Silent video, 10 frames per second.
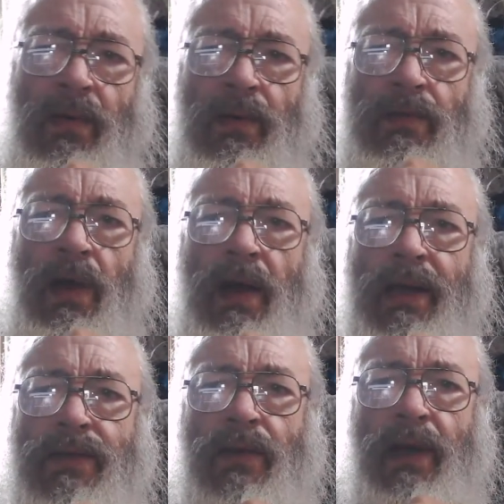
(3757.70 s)
will talk
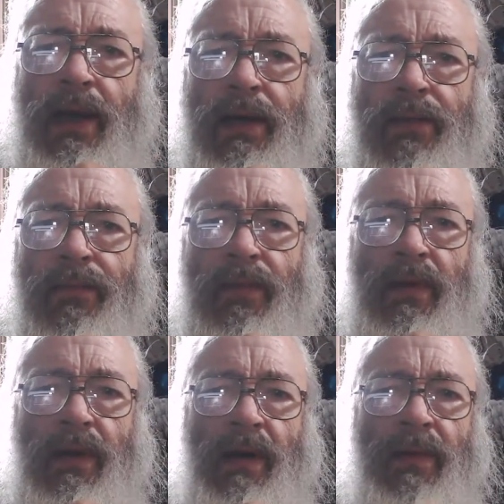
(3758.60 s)
at you later.
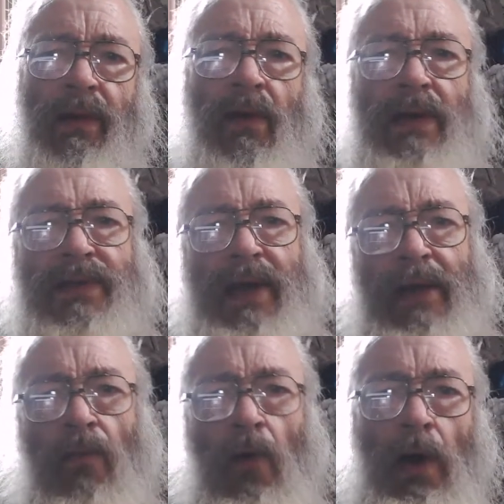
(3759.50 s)
I'm going to go outside
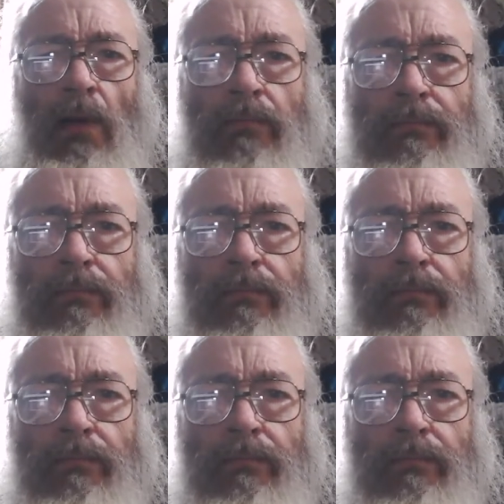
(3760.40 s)
and work.